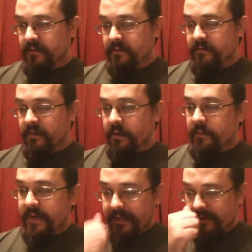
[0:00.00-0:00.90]
So
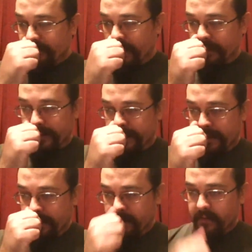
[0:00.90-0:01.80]
immediately following
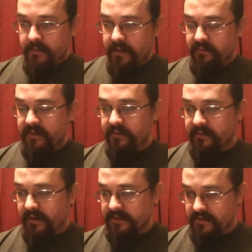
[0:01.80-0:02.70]
the events of
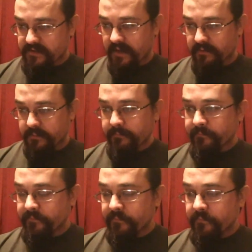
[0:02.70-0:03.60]
session 7,
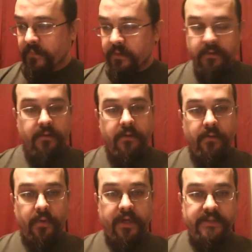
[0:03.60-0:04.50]

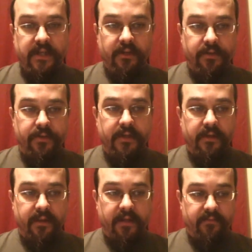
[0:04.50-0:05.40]
which included
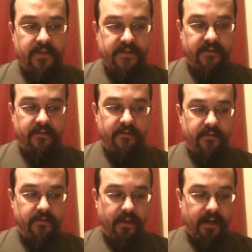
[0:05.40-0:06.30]
the visions
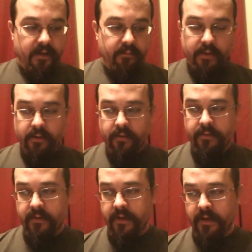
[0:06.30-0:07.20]
that both
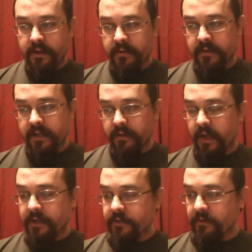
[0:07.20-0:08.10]

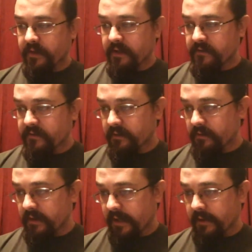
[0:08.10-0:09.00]
Noctos and Sigurd
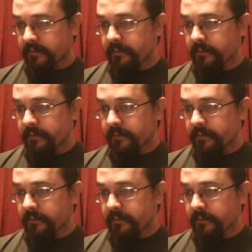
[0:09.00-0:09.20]
had,